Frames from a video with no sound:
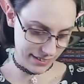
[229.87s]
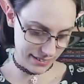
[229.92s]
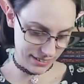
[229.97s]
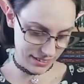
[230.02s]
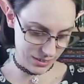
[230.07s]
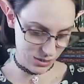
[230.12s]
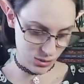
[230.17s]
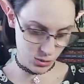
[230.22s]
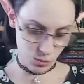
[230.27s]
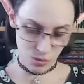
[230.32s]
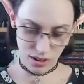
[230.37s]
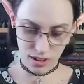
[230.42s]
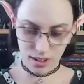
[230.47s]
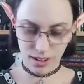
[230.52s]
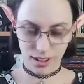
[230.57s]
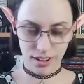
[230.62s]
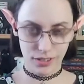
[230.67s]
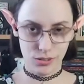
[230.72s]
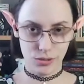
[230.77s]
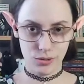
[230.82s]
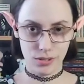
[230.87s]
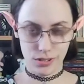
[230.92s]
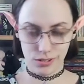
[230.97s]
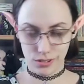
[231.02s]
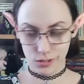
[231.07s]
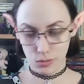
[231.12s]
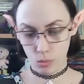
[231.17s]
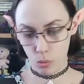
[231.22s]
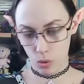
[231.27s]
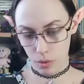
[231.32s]
This is why I do this
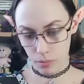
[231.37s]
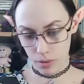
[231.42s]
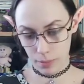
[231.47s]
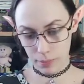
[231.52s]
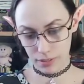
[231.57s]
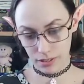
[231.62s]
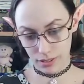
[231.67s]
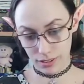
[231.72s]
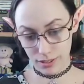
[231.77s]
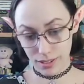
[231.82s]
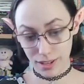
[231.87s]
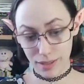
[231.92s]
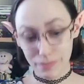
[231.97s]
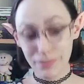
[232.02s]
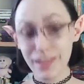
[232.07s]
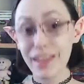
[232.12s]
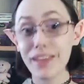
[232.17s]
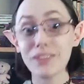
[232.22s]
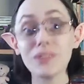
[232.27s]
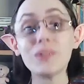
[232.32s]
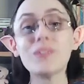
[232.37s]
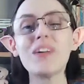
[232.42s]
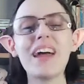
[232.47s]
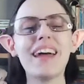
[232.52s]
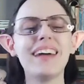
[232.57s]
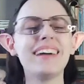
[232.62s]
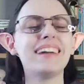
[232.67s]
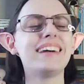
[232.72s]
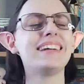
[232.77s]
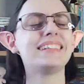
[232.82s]
as a warm up. I'm not the
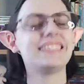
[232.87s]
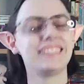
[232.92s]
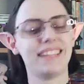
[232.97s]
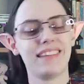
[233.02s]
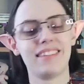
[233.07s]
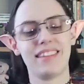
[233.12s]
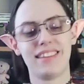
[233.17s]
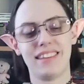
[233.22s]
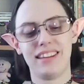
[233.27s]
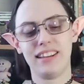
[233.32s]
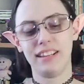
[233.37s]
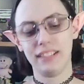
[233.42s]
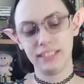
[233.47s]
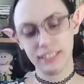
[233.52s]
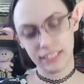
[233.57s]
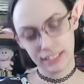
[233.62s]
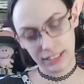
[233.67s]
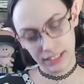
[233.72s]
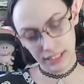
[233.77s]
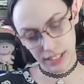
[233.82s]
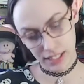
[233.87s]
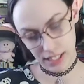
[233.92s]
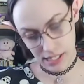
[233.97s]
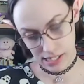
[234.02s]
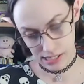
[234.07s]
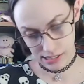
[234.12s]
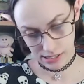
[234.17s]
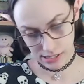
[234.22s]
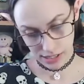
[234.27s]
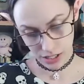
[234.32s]
greatest at things.
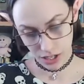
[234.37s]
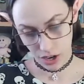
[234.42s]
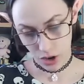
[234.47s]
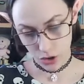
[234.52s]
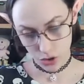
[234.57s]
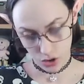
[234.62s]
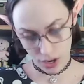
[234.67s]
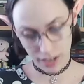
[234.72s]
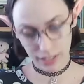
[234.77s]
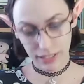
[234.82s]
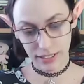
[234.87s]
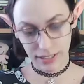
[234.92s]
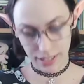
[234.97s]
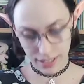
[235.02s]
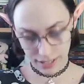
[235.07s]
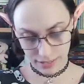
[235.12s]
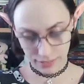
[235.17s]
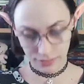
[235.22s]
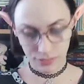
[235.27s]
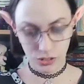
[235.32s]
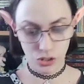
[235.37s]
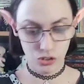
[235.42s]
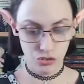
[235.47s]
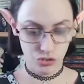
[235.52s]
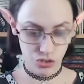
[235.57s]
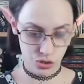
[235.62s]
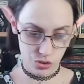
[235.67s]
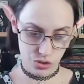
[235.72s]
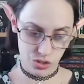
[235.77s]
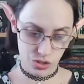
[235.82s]
Trying again,
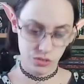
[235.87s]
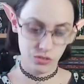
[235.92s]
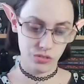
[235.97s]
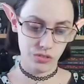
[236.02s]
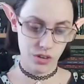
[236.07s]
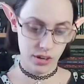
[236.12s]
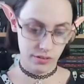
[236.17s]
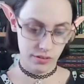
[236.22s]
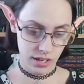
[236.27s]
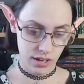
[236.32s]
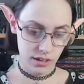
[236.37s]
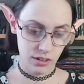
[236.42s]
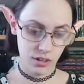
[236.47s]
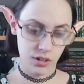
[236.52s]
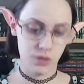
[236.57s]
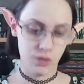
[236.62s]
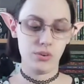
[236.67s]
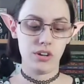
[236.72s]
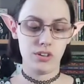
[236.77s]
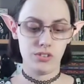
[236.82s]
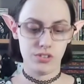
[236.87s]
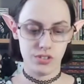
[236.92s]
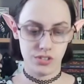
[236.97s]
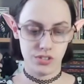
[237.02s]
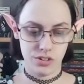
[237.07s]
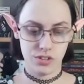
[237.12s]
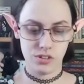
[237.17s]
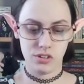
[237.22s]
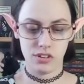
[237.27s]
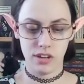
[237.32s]
confusion, fear of the unknown,
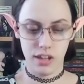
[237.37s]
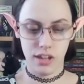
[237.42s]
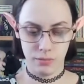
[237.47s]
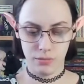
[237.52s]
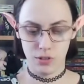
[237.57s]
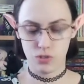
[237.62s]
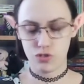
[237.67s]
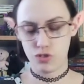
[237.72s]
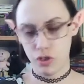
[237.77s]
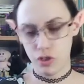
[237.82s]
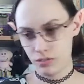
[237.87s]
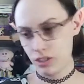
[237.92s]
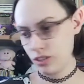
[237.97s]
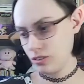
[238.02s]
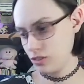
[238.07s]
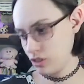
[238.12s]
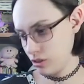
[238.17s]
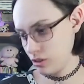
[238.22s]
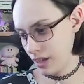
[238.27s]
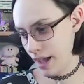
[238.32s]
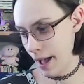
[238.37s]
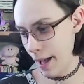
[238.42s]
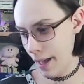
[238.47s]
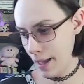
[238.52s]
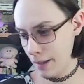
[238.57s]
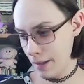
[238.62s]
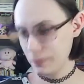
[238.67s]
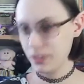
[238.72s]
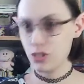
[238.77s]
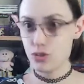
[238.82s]
indecision, aimless drifting. So, yeah,
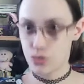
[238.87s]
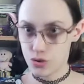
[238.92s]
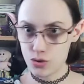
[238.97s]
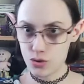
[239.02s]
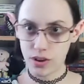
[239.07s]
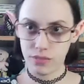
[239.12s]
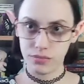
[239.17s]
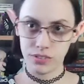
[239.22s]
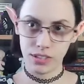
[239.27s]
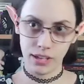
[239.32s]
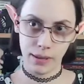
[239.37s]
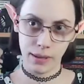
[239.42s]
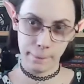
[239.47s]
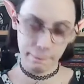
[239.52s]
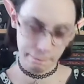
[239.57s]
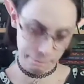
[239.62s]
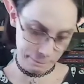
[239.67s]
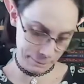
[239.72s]
aimless drifting.